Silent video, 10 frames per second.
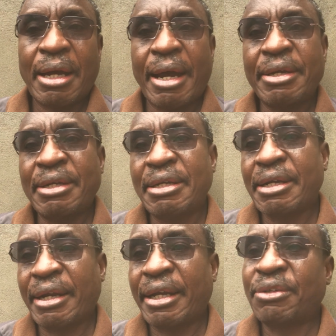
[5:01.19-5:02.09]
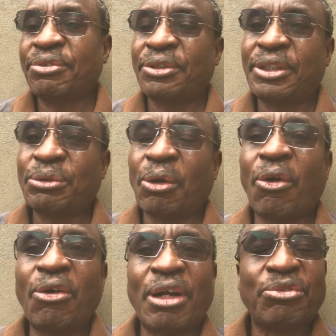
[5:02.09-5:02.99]
I need rent for this.
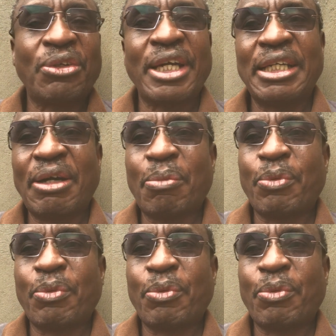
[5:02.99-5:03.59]
Or forget our